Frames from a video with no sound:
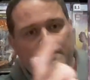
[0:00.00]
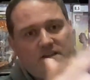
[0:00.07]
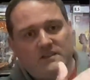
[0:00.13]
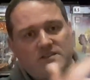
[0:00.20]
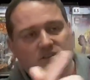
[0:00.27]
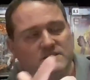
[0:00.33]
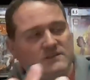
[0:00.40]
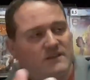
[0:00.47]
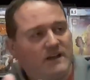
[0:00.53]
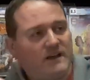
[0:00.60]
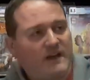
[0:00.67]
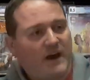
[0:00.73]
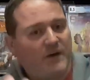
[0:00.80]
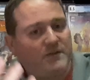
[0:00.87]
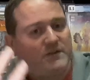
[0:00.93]
this
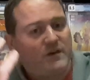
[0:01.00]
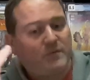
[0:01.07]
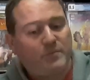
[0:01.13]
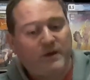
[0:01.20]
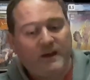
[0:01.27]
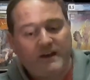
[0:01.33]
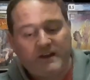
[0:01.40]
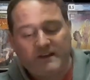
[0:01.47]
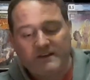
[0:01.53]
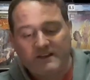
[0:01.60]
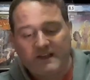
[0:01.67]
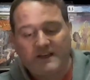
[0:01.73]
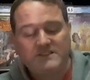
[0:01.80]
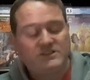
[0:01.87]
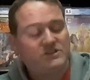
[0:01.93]
character appeared in the
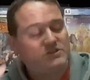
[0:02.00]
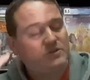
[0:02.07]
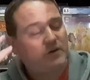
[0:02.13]
last issue.